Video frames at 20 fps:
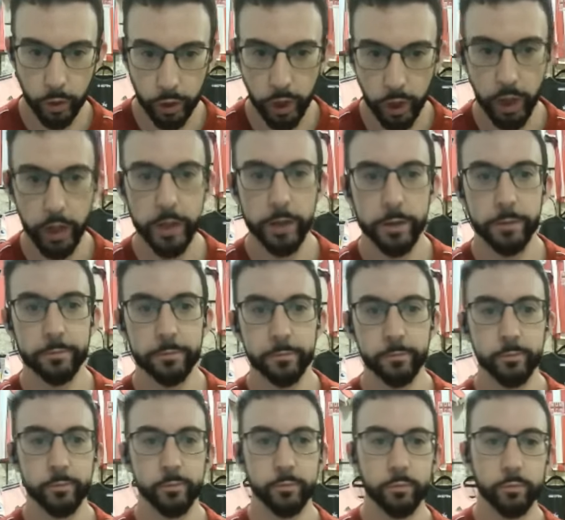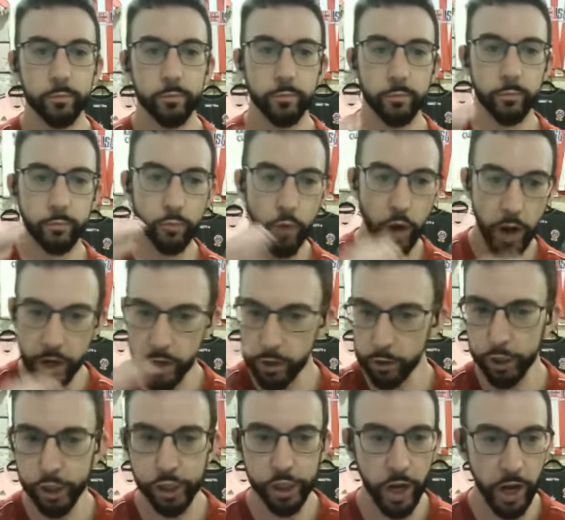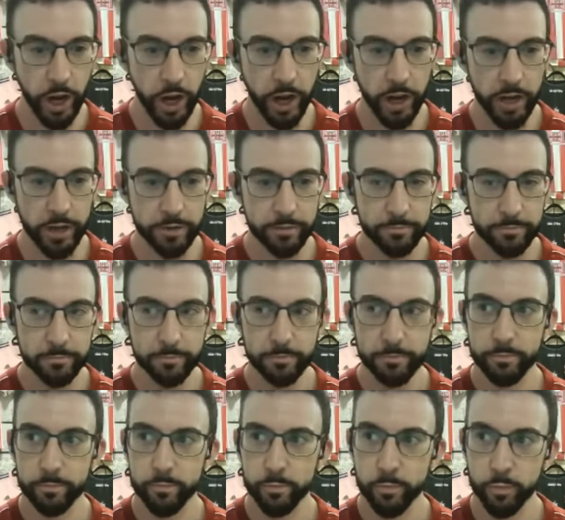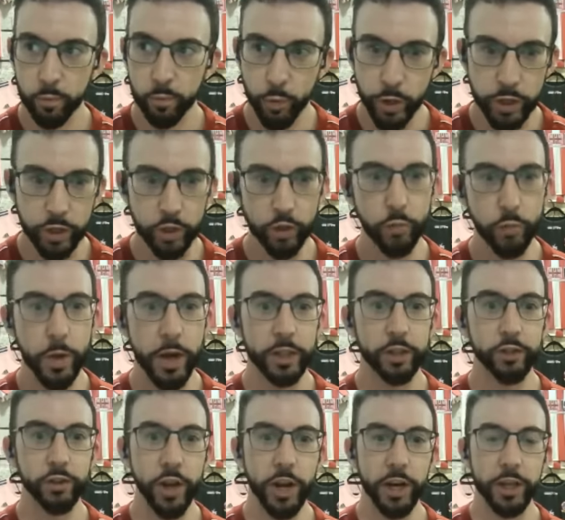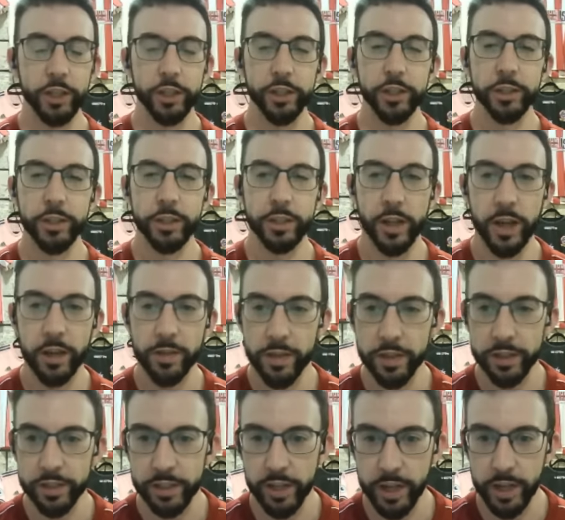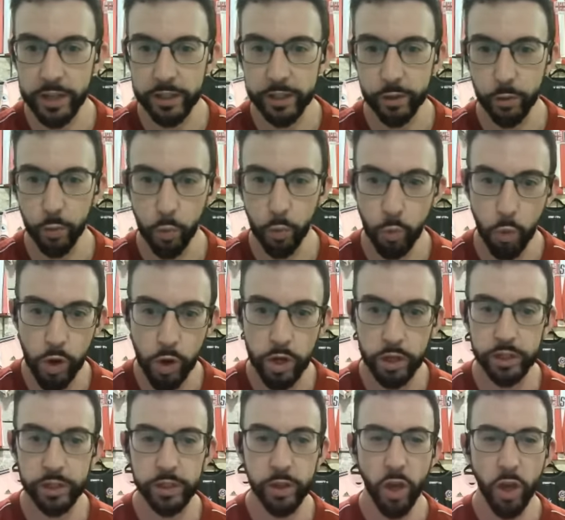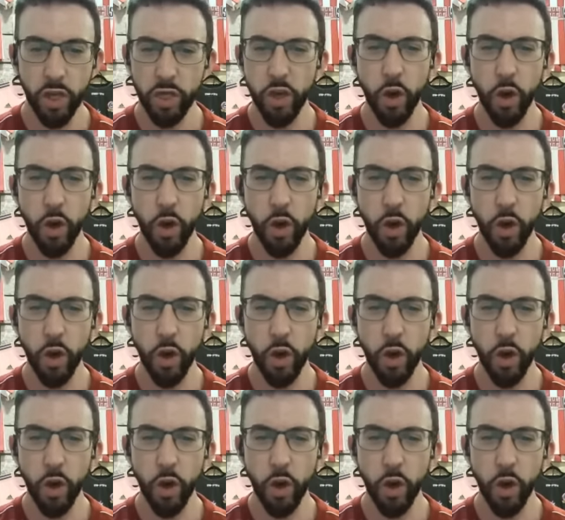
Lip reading: Okay. Rain or shine, we do match reactions. And this is the worst